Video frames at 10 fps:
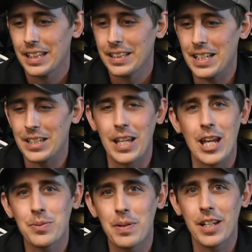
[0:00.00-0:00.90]
the
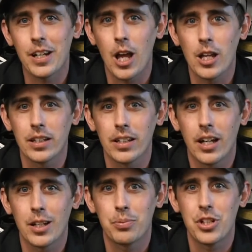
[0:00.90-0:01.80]
engagement, and
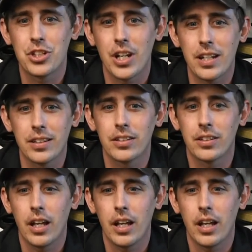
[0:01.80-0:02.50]
I appreciate,